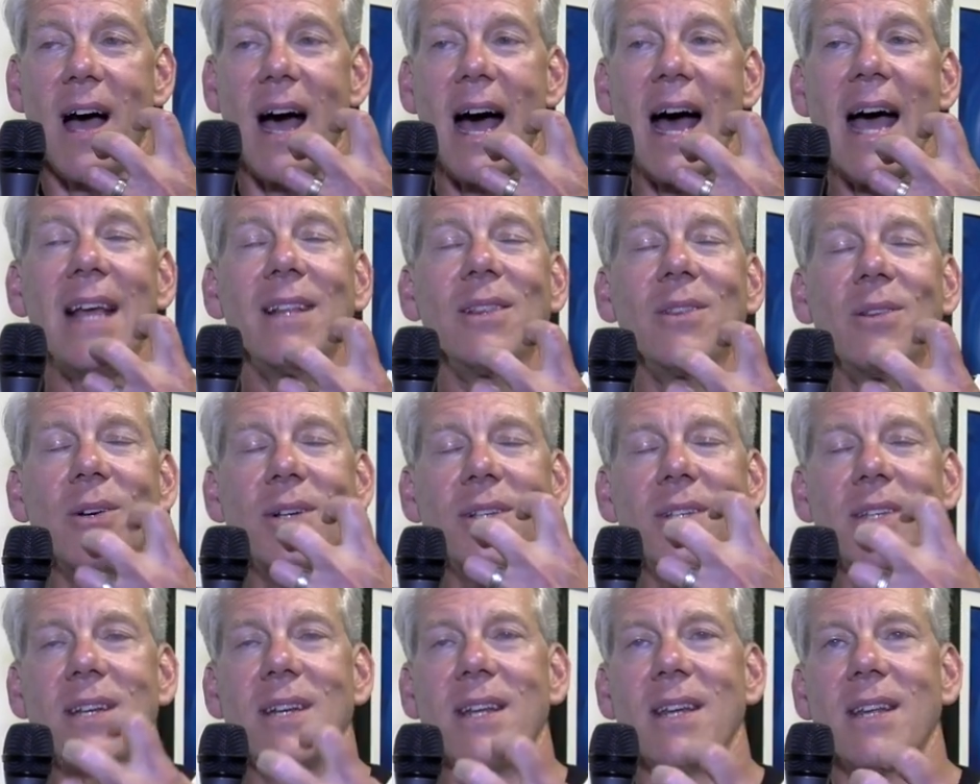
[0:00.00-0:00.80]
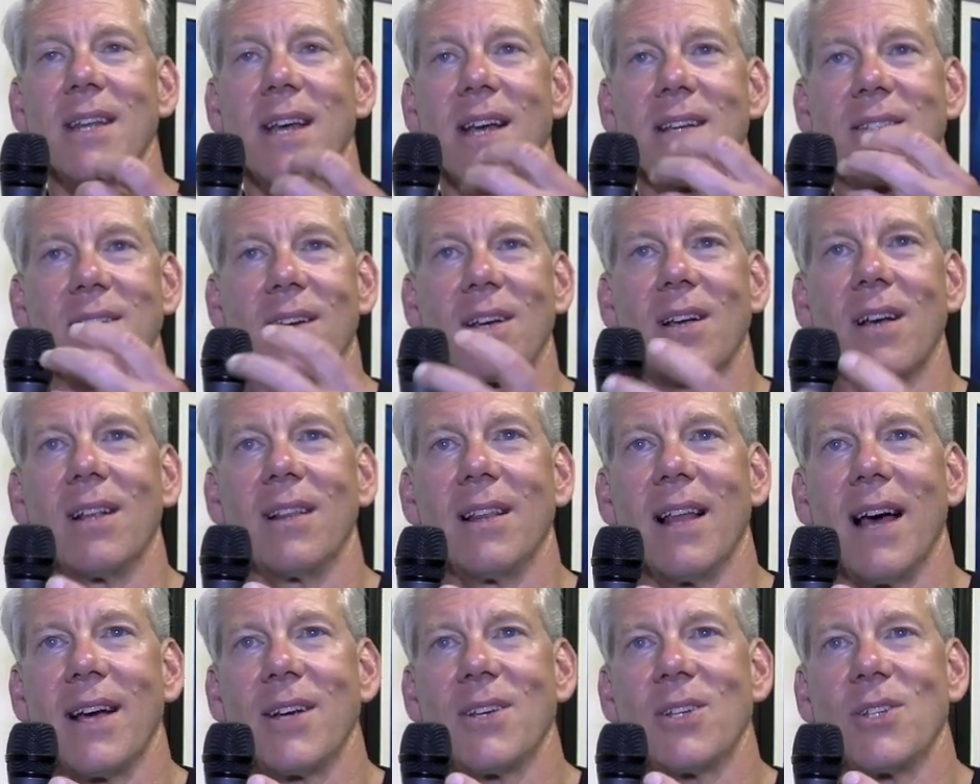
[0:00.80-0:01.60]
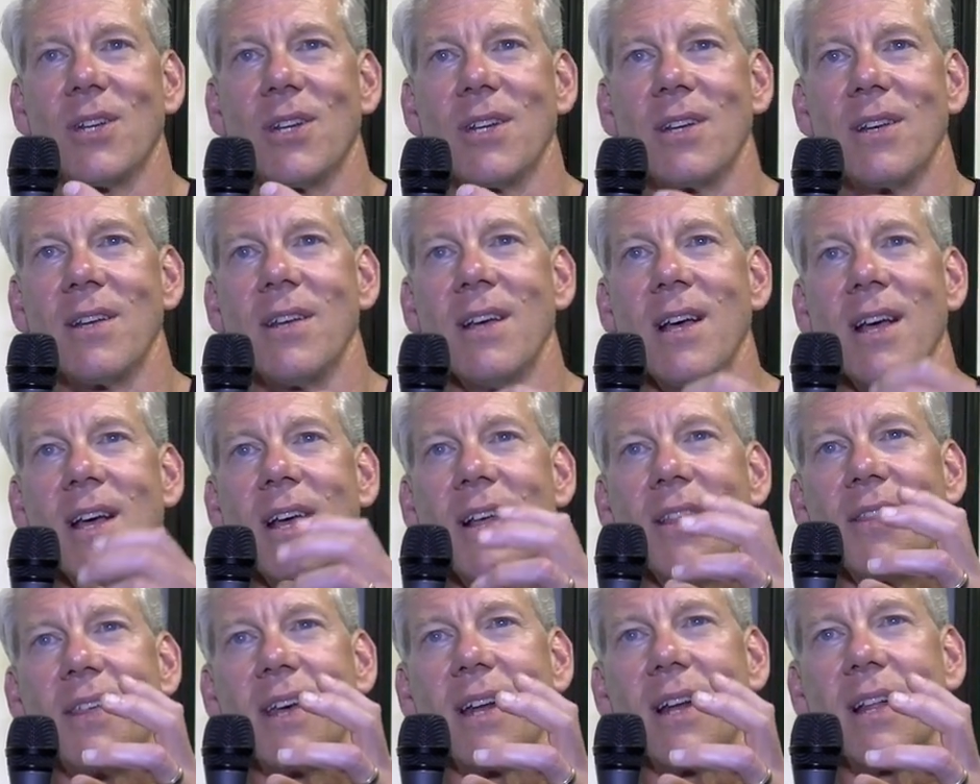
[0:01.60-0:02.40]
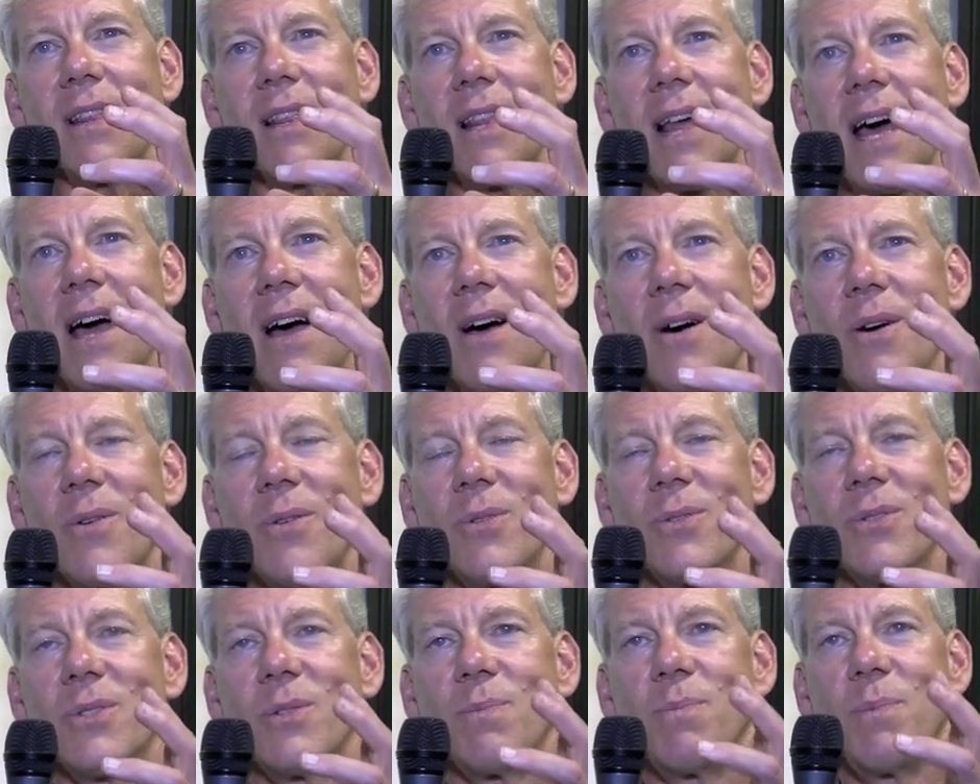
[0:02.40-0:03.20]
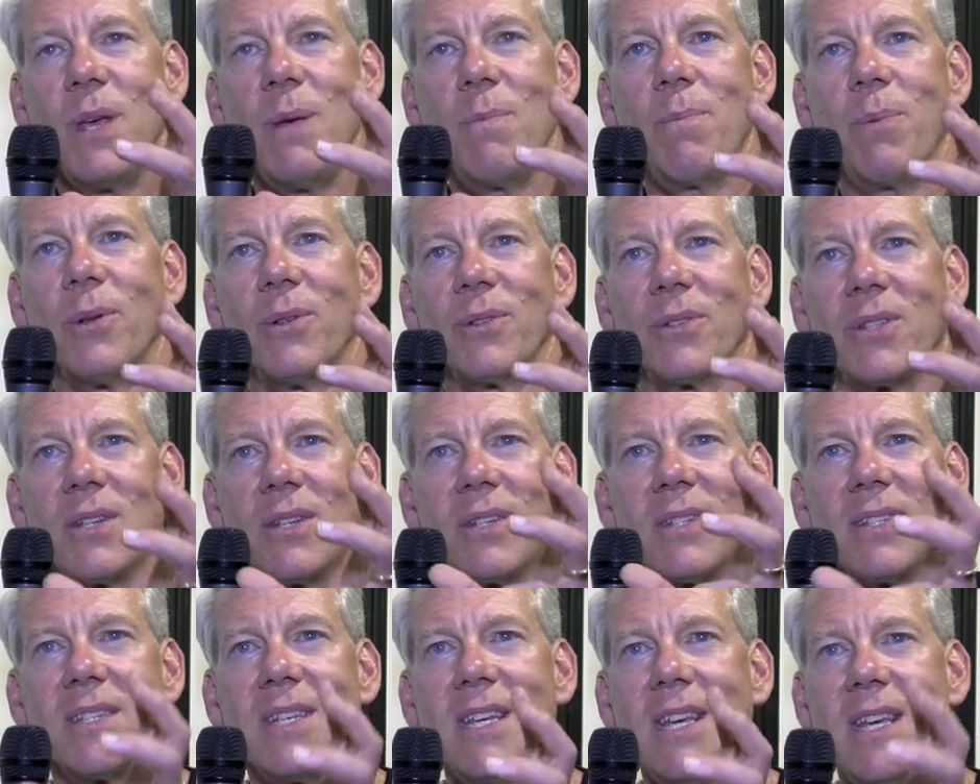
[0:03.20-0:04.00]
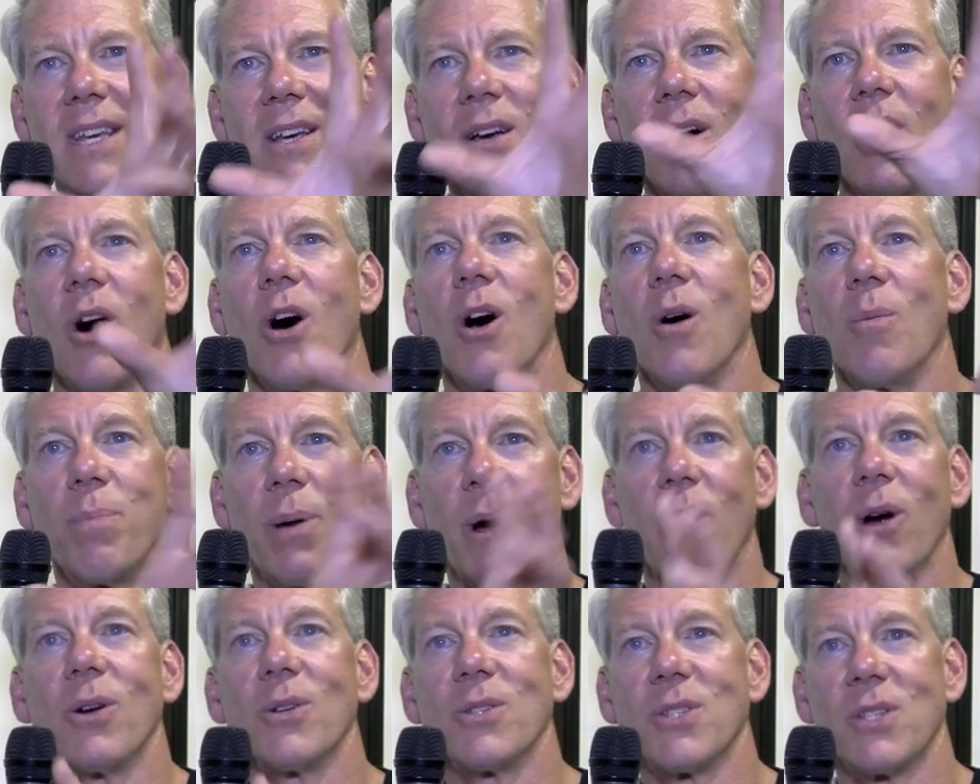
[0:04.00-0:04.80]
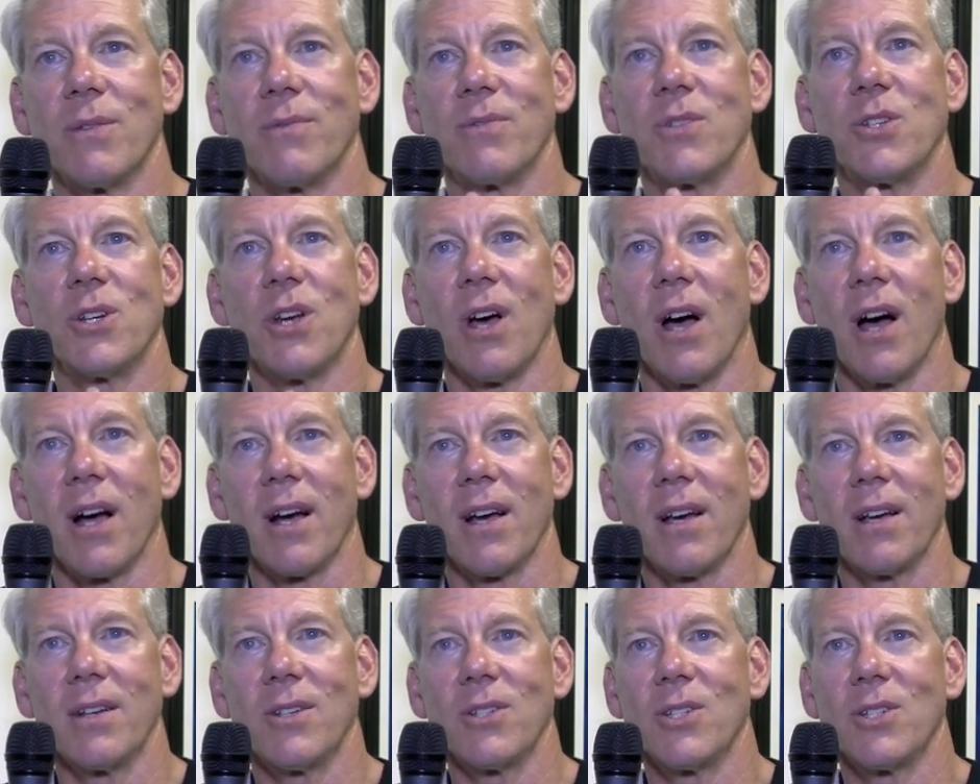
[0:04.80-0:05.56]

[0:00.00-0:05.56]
I looked at it as a collection that allows people to see all parts of Chuck.